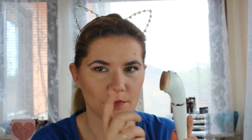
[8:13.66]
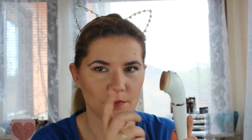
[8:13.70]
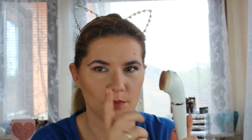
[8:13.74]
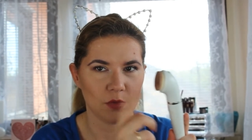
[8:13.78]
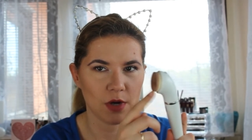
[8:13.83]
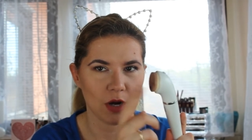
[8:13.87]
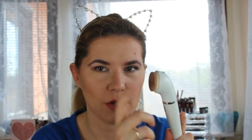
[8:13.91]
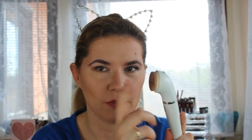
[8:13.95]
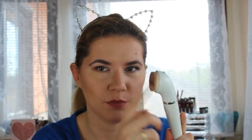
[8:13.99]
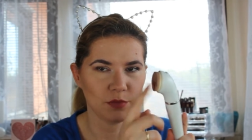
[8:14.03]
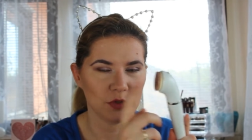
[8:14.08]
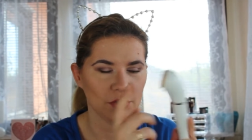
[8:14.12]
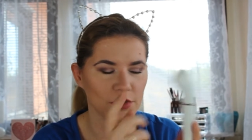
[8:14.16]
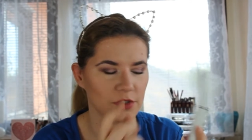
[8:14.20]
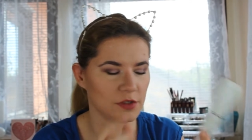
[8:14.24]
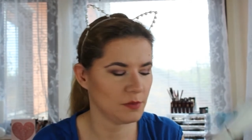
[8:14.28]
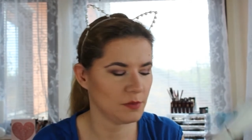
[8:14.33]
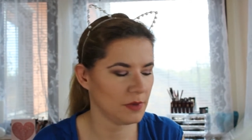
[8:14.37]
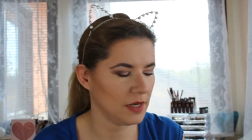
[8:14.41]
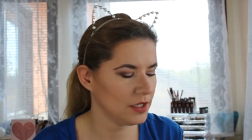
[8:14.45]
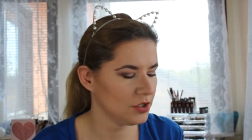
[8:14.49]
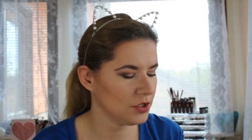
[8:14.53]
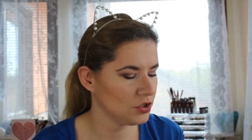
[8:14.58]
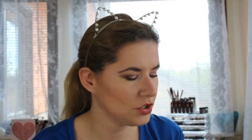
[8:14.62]
brown beauty
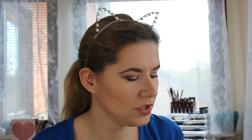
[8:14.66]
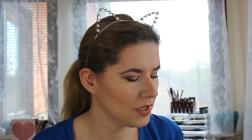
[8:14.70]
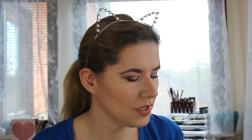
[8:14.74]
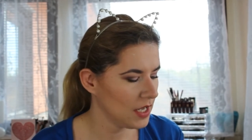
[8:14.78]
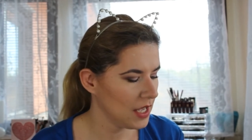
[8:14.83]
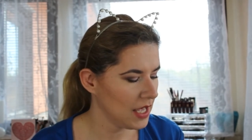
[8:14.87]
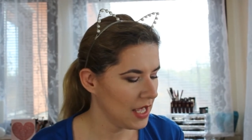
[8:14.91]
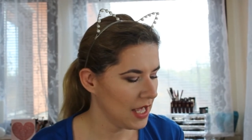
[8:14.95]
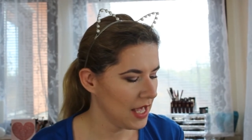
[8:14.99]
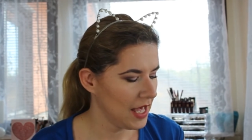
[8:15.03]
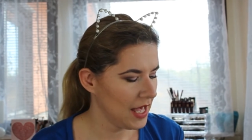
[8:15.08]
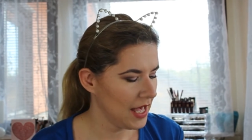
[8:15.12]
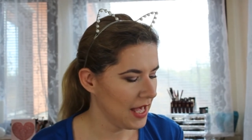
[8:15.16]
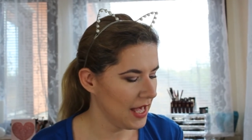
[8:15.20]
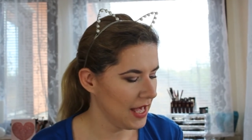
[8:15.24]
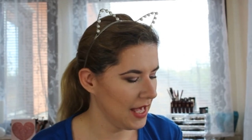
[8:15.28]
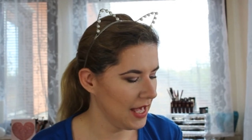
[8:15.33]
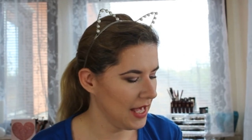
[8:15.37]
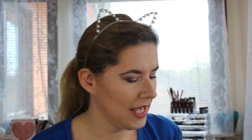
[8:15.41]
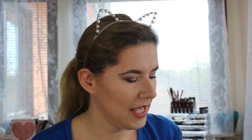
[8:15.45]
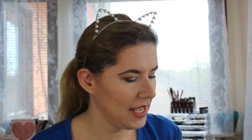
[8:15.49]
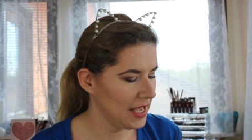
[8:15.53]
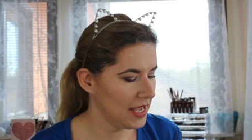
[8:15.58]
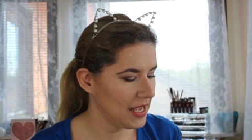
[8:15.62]
sponge
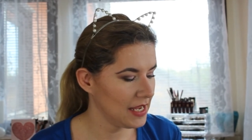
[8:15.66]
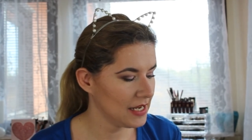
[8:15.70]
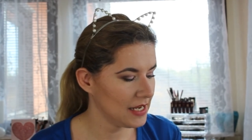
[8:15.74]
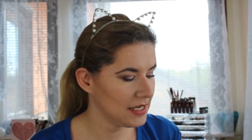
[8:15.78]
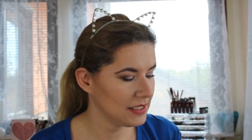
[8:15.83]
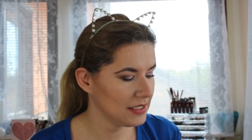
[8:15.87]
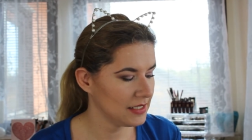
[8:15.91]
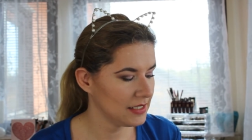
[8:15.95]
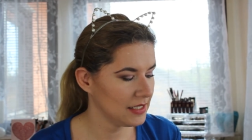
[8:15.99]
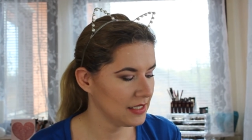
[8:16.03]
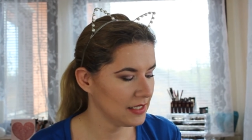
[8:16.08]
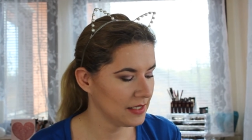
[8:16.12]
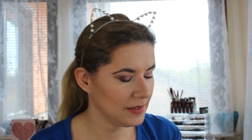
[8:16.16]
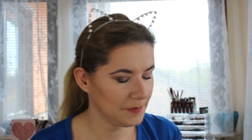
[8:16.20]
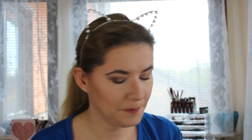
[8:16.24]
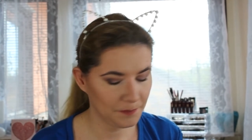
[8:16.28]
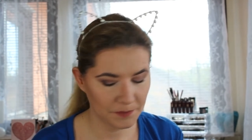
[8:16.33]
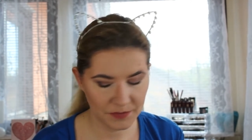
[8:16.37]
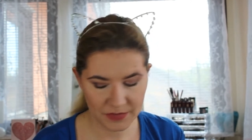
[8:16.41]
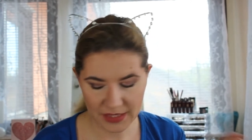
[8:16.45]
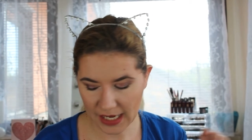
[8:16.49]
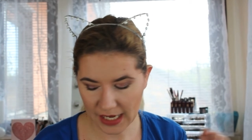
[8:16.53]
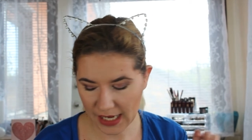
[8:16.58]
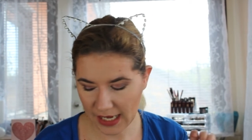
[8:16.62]
and
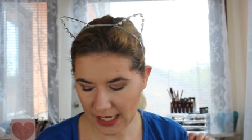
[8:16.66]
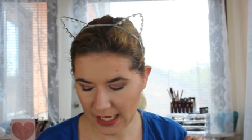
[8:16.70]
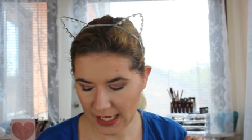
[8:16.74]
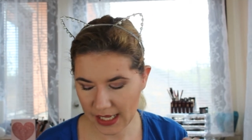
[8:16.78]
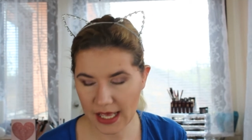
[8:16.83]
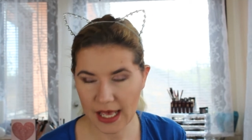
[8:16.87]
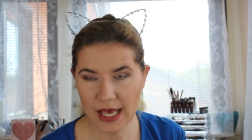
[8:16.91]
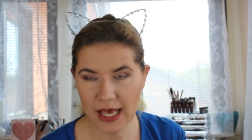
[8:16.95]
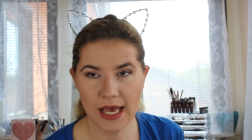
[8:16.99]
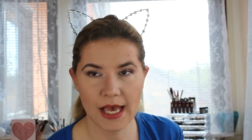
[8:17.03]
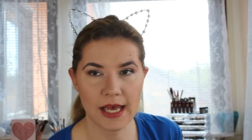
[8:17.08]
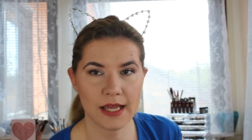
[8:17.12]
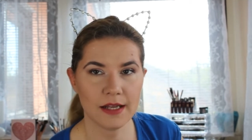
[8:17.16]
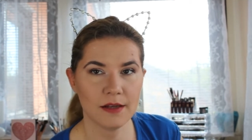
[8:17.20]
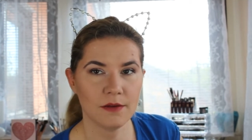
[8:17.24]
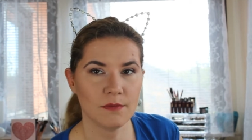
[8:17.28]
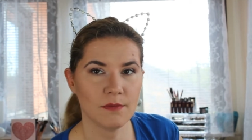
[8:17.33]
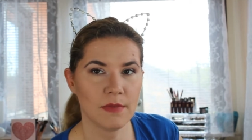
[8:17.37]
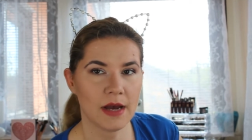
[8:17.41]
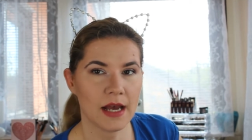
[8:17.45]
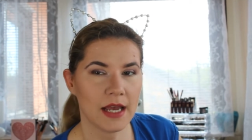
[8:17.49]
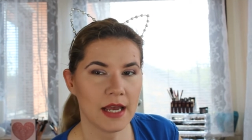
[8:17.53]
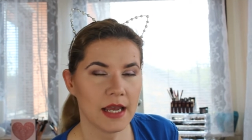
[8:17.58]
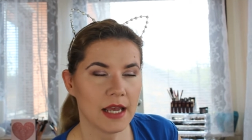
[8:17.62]
um, I had
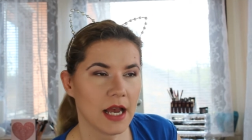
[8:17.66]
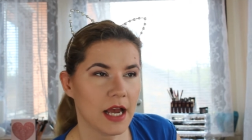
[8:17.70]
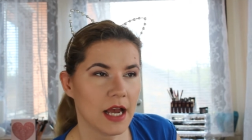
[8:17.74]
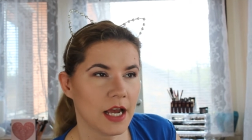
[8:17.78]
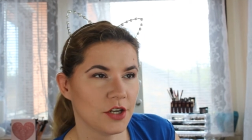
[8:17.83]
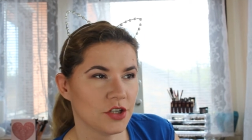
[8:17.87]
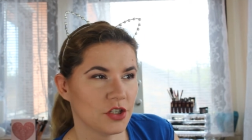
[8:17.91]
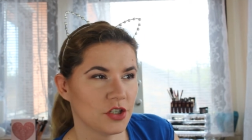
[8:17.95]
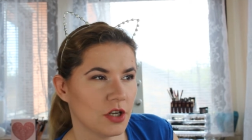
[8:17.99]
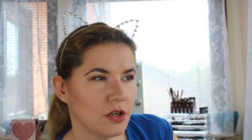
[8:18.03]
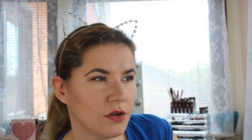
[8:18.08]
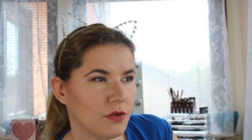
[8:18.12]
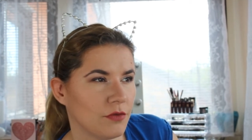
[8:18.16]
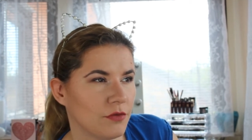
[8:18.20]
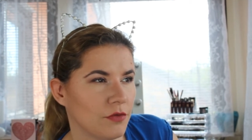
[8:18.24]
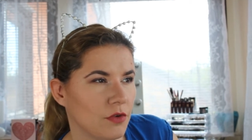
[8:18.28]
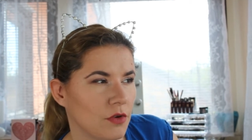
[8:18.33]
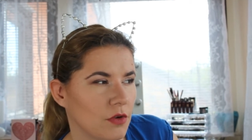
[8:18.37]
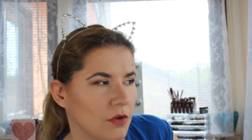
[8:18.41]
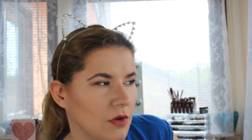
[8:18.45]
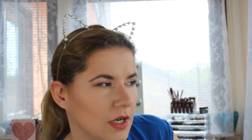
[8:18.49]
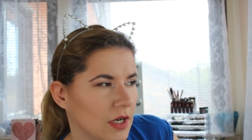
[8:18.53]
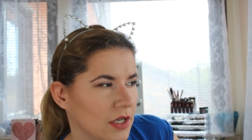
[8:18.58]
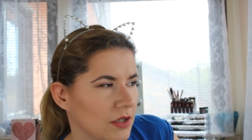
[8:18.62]
my eyeshadow
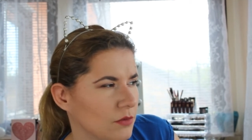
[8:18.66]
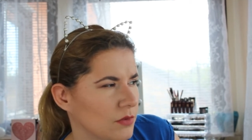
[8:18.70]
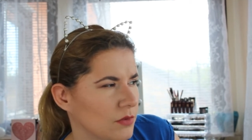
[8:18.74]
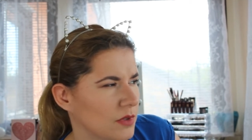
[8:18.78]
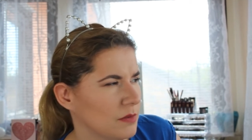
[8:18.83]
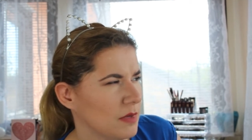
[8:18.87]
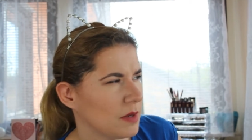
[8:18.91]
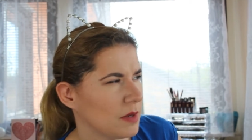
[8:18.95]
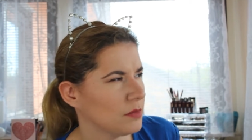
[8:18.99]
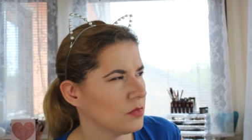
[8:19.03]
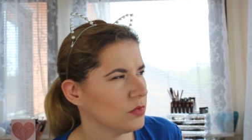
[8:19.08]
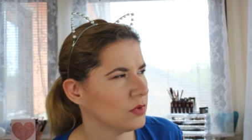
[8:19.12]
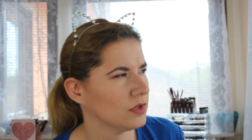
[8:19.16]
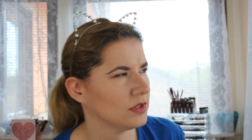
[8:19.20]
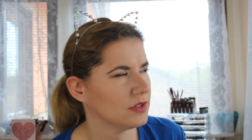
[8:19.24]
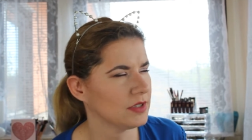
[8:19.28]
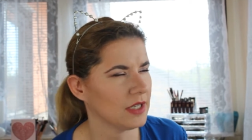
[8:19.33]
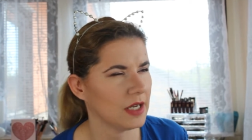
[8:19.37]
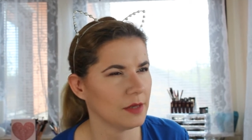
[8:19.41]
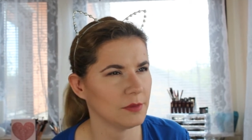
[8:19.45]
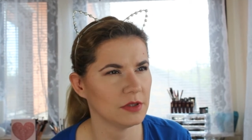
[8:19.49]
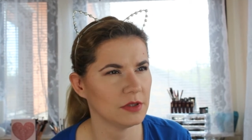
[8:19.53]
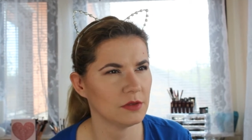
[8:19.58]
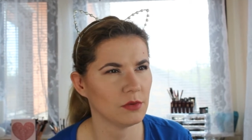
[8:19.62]
for I don't remember what
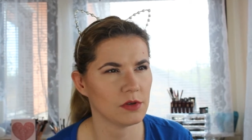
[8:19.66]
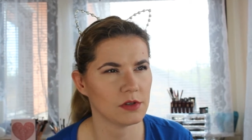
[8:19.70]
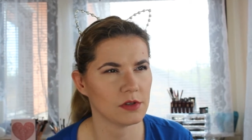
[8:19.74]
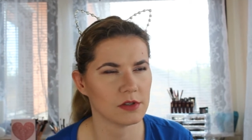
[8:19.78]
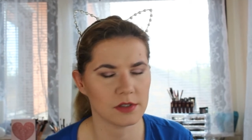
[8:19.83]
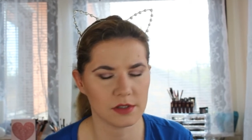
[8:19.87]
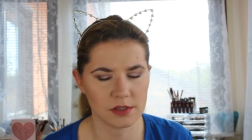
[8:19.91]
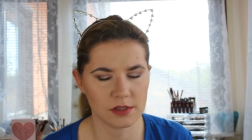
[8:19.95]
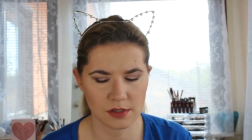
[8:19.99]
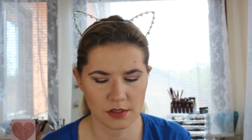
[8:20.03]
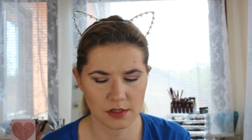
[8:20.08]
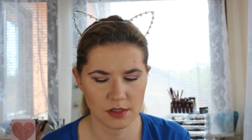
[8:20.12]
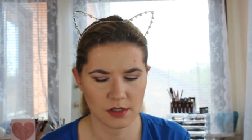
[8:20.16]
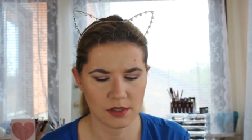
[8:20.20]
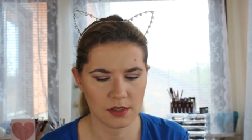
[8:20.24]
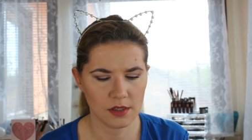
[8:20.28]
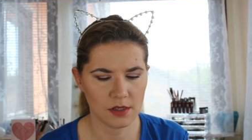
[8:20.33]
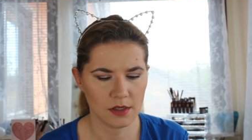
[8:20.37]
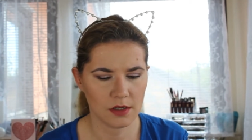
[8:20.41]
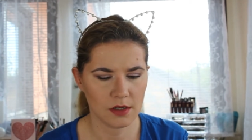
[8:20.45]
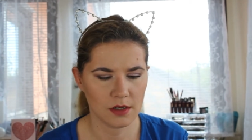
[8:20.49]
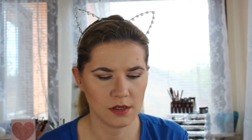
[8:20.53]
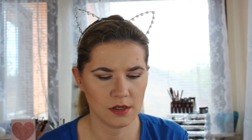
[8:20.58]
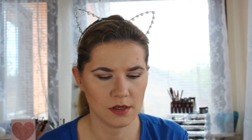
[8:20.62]
time it was
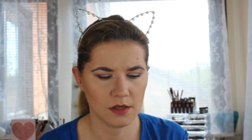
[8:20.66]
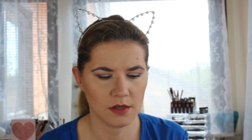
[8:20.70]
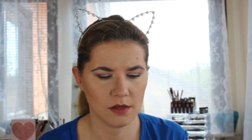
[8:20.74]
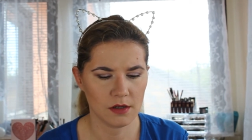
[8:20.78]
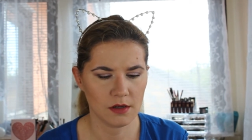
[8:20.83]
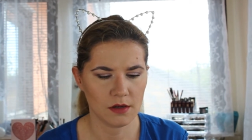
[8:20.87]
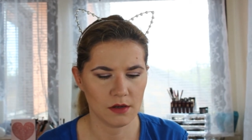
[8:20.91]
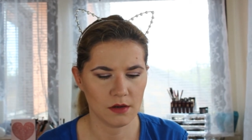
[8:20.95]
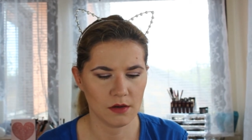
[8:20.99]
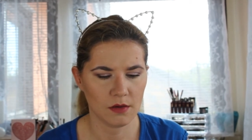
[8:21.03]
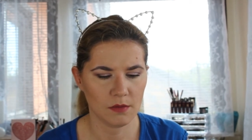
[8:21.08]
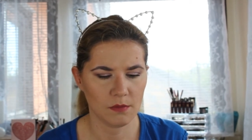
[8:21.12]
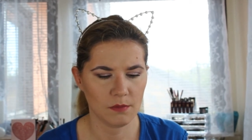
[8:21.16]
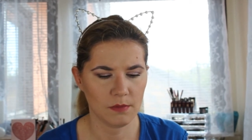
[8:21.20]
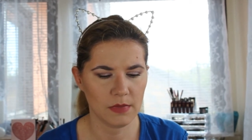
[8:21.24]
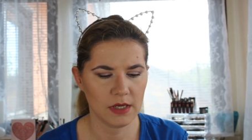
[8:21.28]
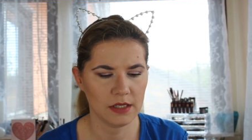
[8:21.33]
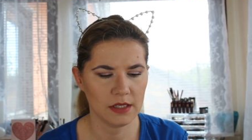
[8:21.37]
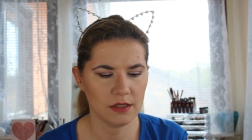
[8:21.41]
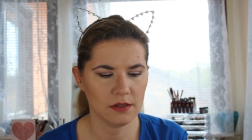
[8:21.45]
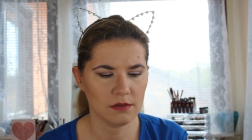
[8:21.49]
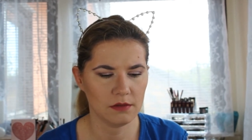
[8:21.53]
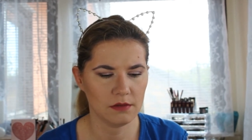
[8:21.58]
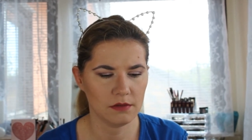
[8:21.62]

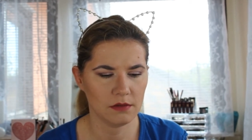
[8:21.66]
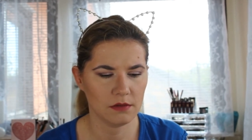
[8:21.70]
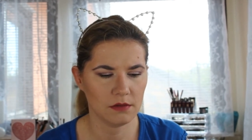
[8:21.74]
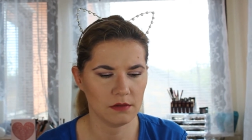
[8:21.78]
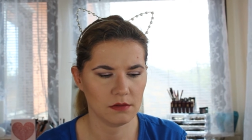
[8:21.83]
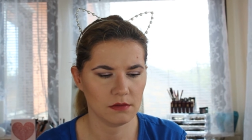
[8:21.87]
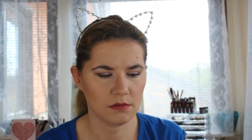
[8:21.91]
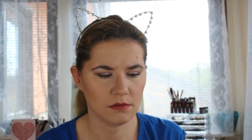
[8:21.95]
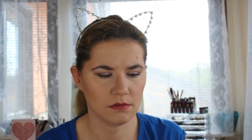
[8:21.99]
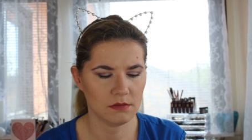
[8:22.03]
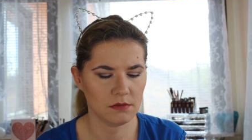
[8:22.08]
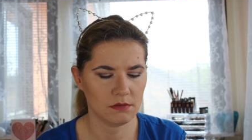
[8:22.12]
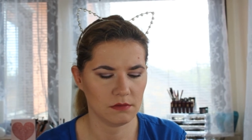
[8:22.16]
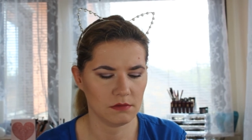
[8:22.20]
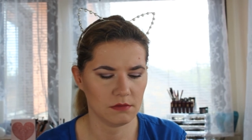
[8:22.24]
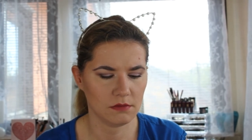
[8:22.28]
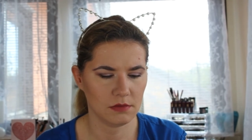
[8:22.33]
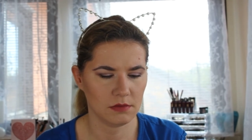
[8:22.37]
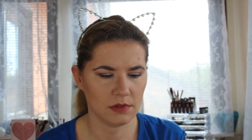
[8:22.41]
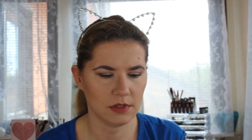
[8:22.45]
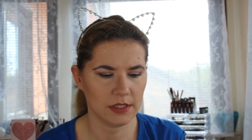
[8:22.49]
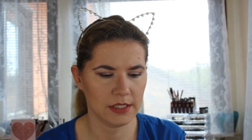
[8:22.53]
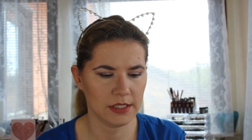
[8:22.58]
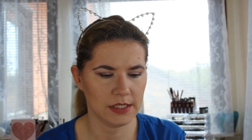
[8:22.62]
but
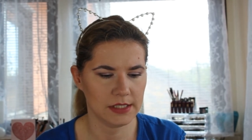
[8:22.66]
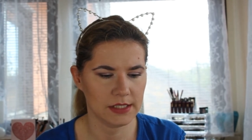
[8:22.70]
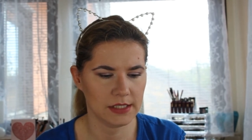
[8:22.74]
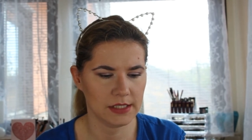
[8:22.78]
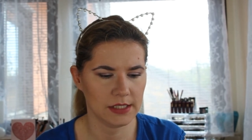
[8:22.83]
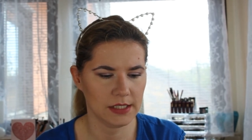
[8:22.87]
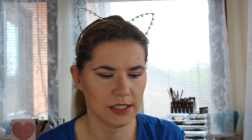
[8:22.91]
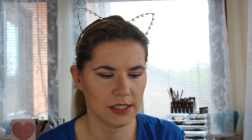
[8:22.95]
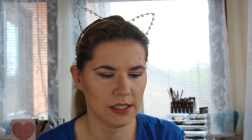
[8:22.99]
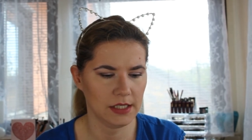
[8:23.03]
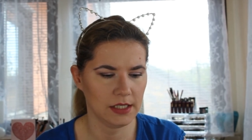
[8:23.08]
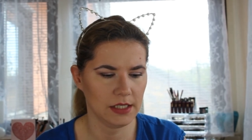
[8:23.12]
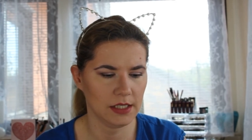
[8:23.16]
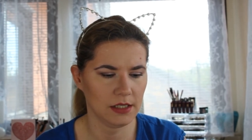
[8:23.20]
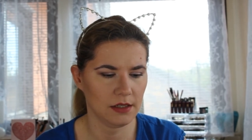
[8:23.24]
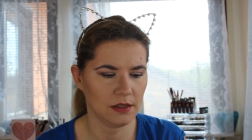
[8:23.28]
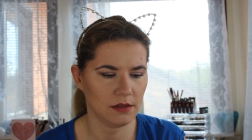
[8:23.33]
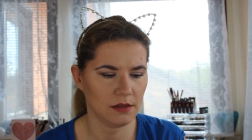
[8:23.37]
let's see